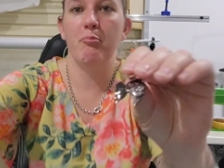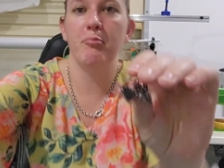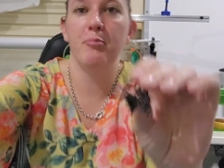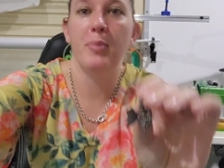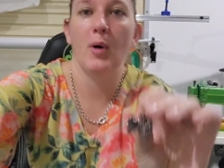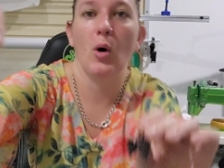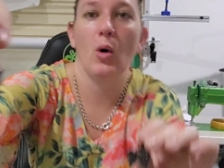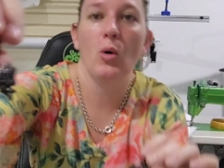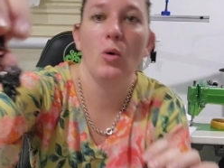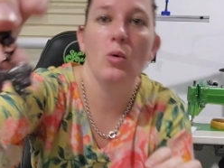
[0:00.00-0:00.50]

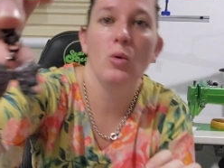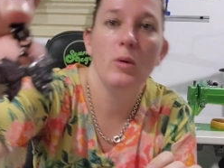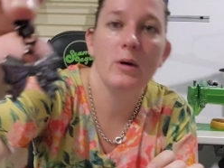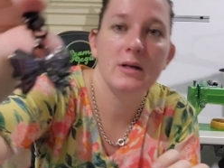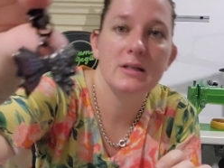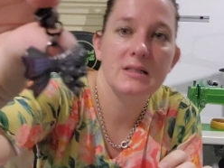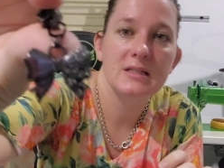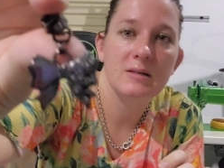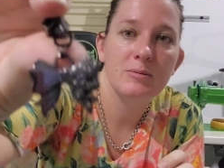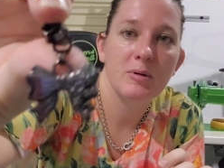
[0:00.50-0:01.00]
bow
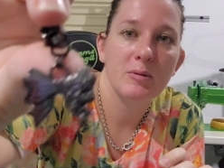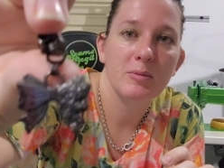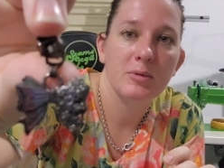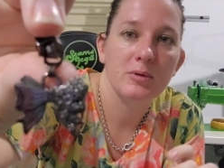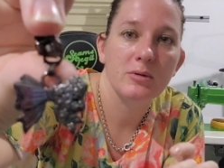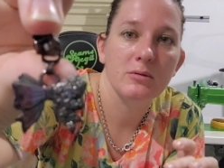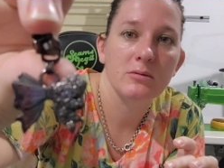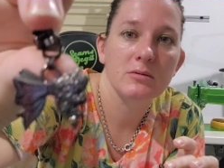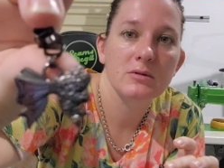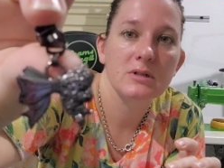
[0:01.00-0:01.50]
zipper
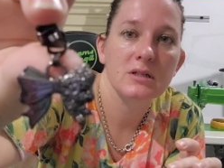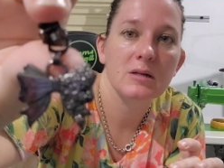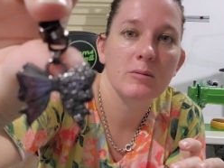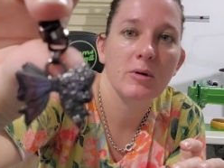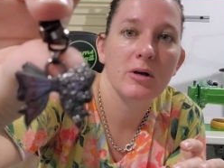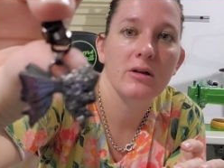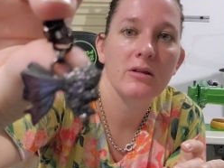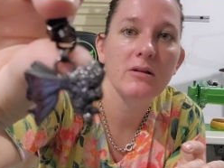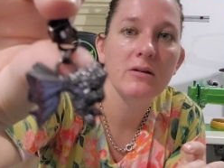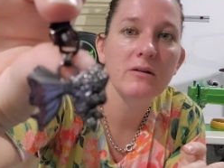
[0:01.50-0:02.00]
pulls. So they're
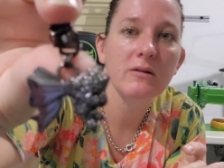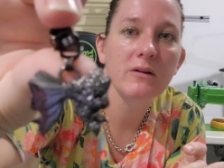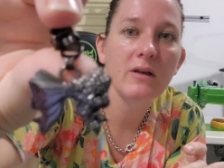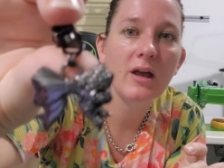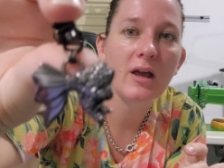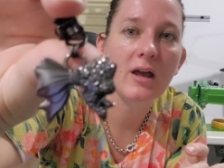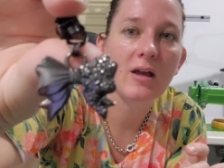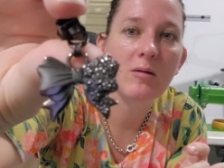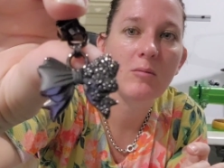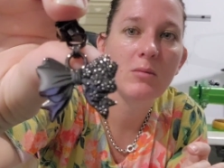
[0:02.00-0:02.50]
both the
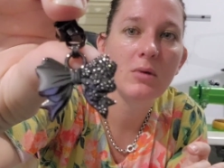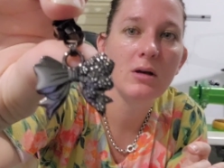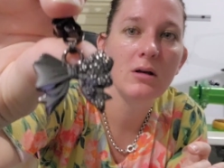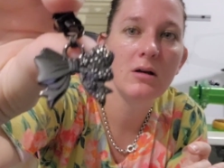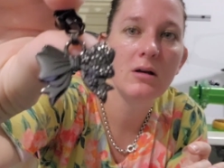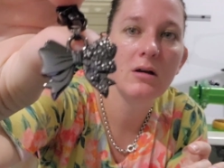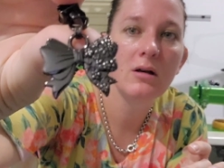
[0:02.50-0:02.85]
same.